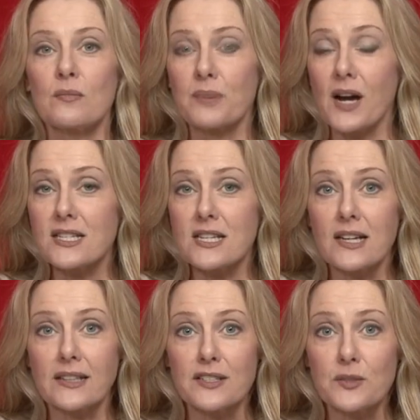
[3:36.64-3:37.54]

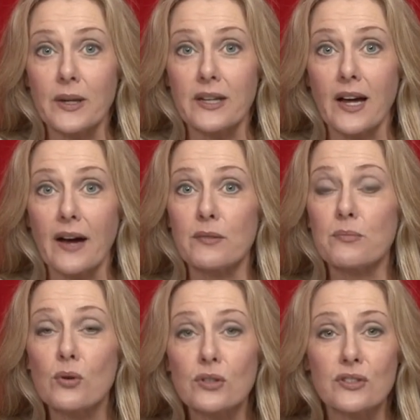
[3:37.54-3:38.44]
Prizes like this one are
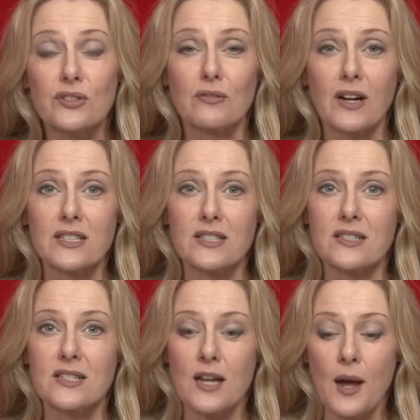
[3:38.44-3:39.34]
important to
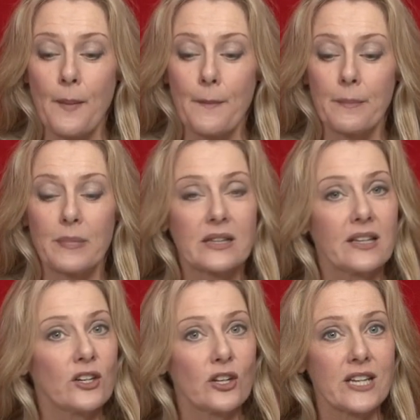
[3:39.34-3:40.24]
writers, but
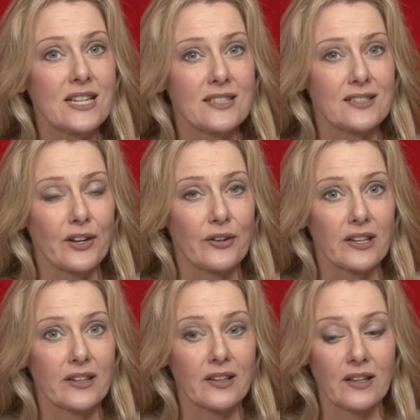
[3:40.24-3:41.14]
they're not
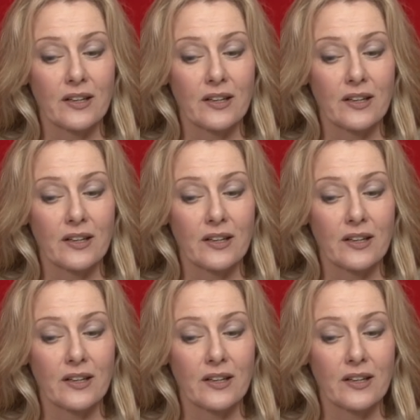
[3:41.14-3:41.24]
necessary.